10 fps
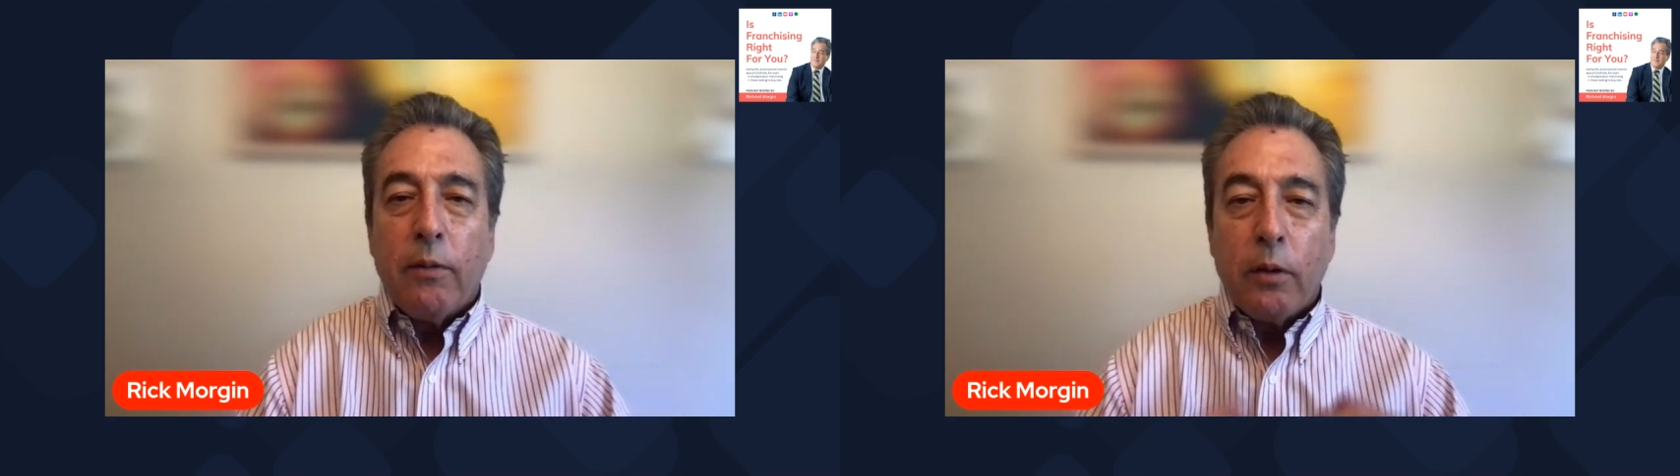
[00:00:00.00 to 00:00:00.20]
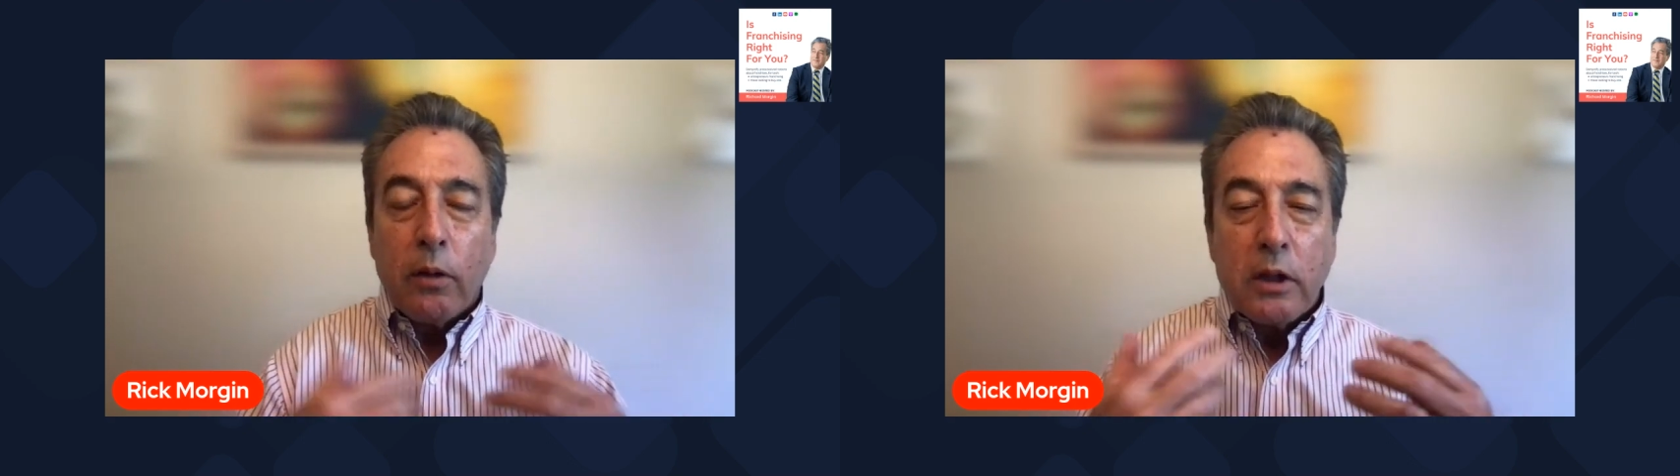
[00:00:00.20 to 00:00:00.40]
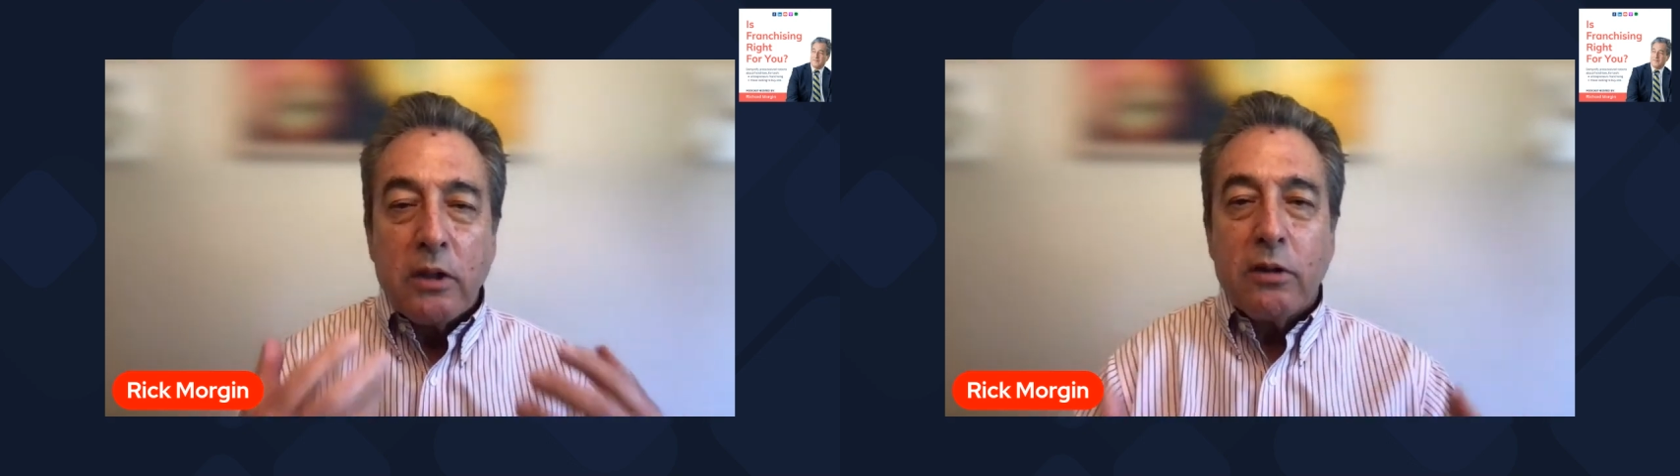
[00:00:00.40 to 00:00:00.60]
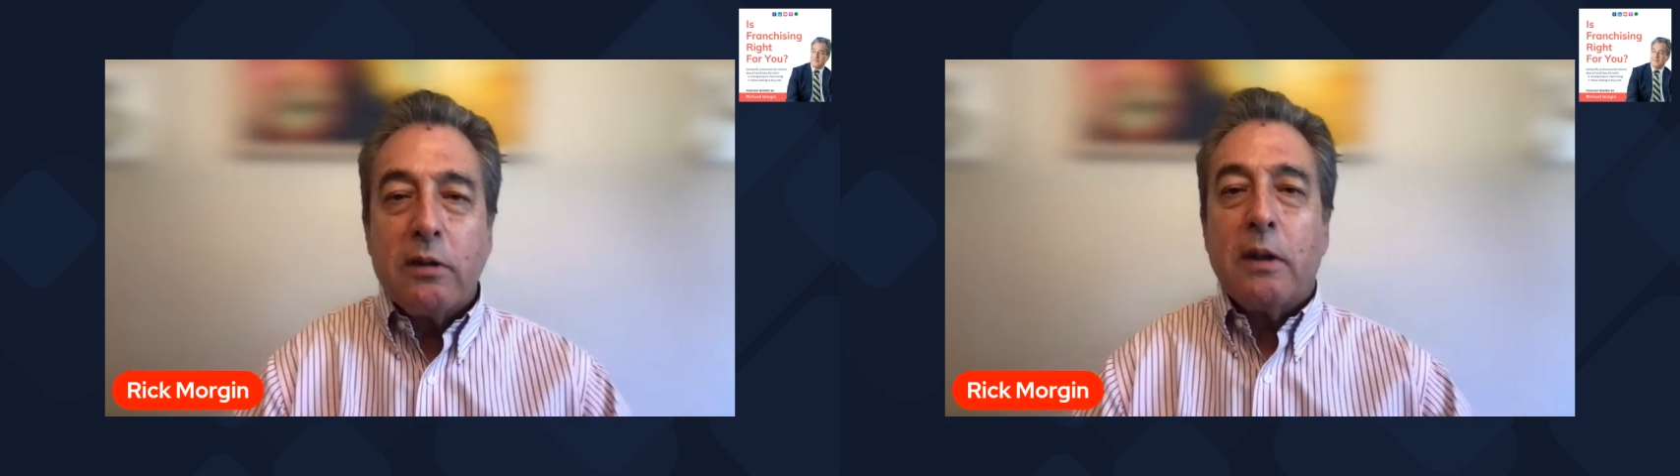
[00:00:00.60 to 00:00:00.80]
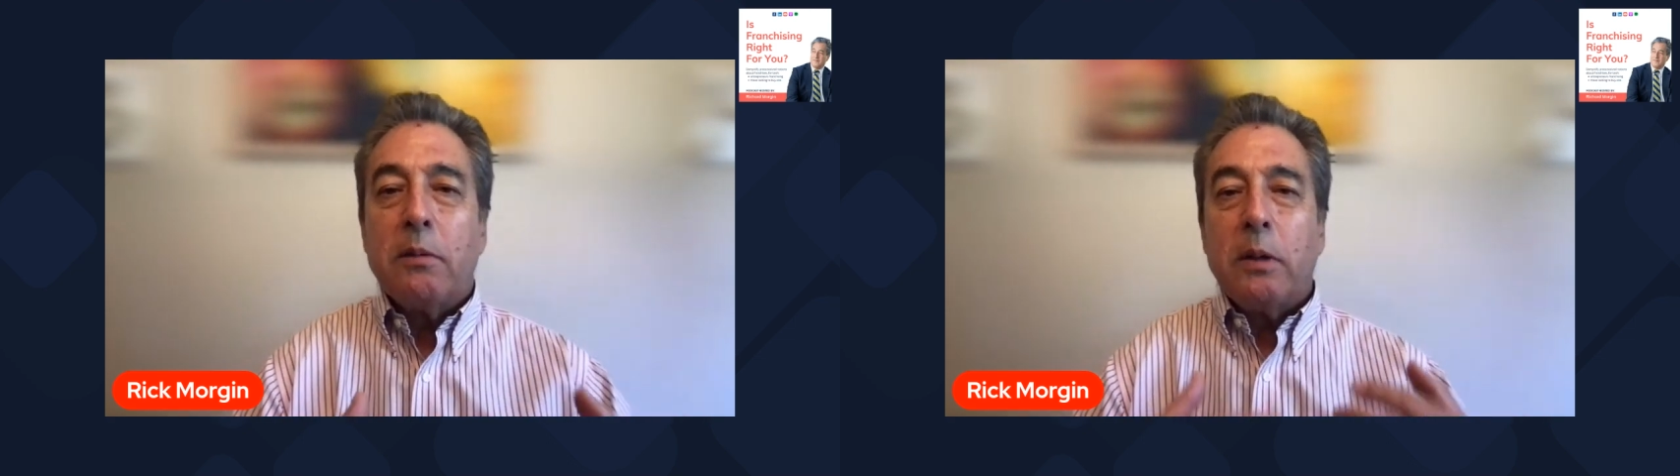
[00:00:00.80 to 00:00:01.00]
you're
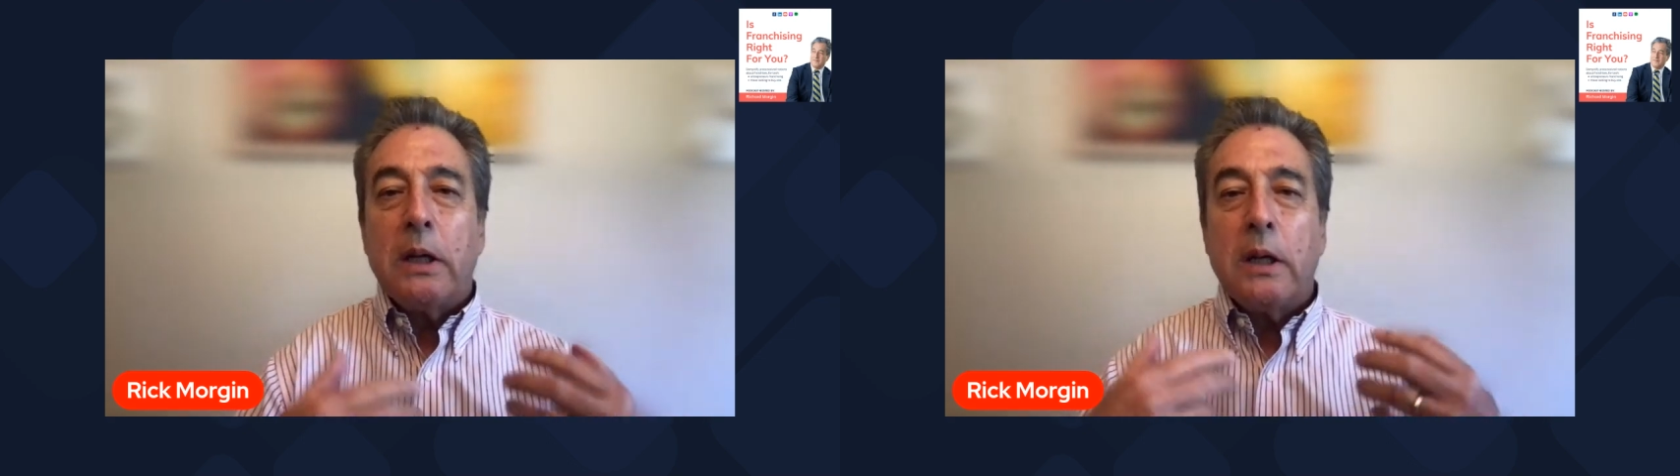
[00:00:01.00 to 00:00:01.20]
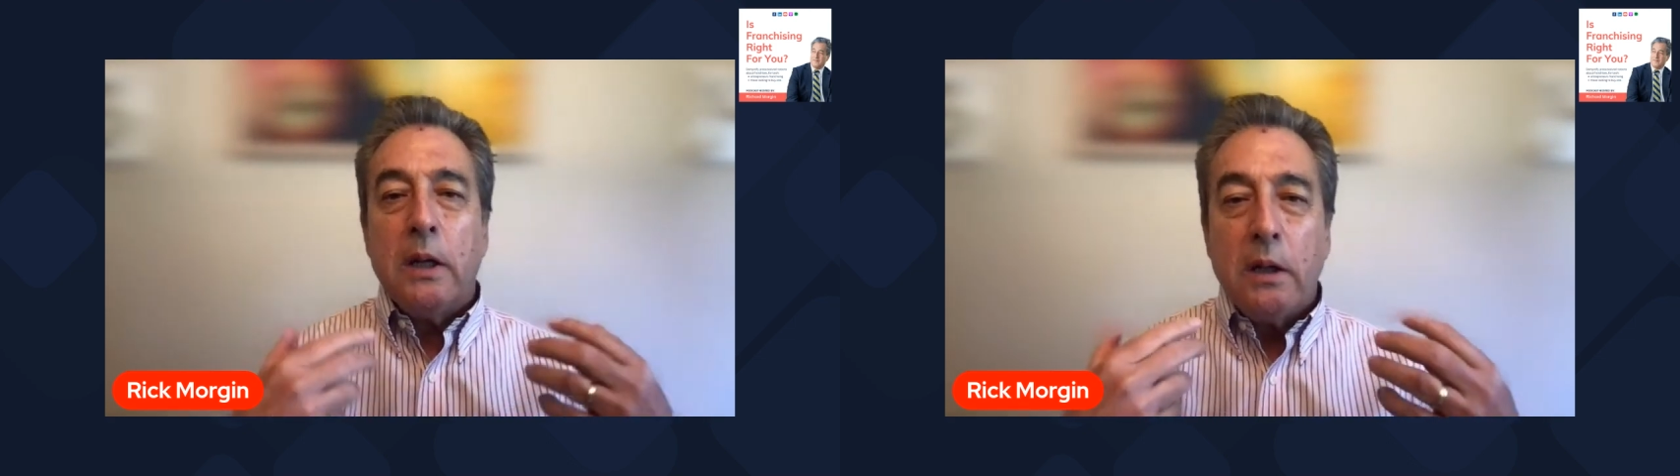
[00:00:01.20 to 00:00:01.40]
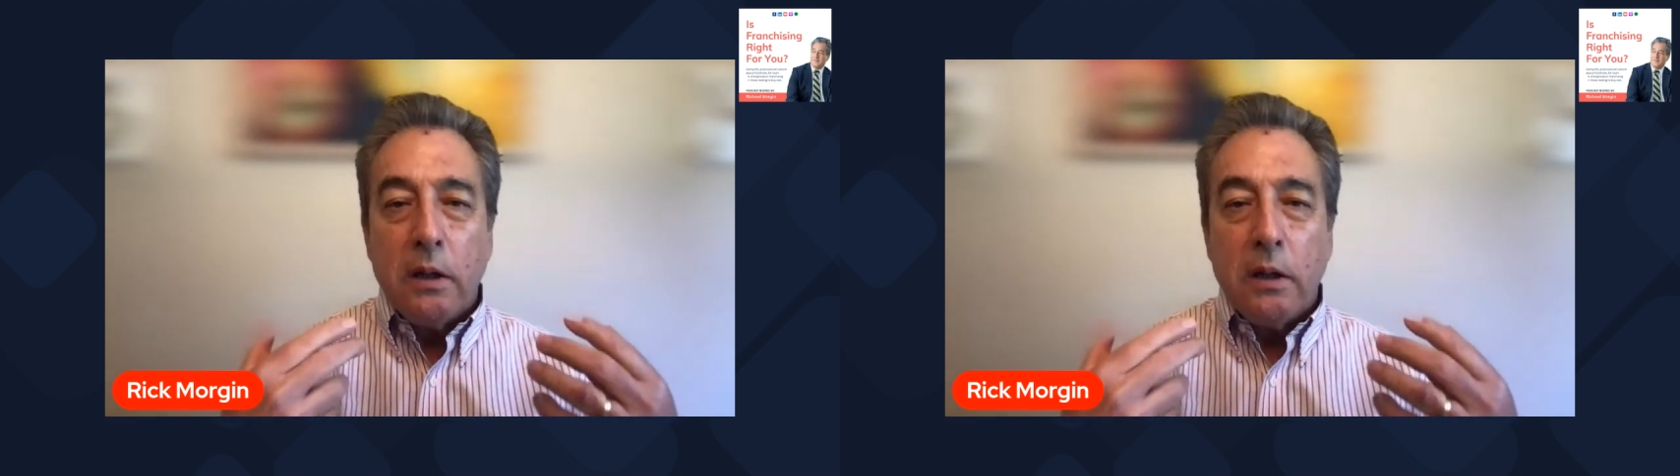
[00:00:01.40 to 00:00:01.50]
considering